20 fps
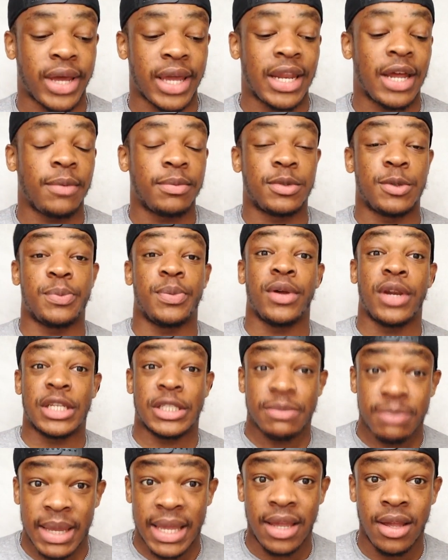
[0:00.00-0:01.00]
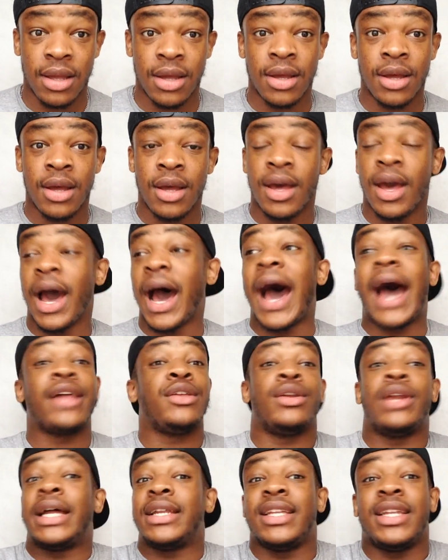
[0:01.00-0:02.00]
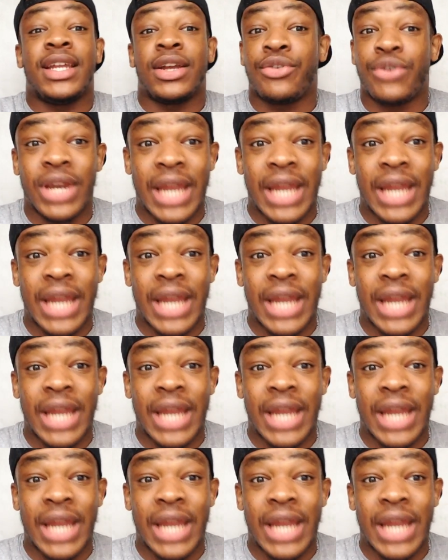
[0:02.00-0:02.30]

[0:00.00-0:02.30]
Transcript: Okay. Now, to be honest, me, I didn't I didn't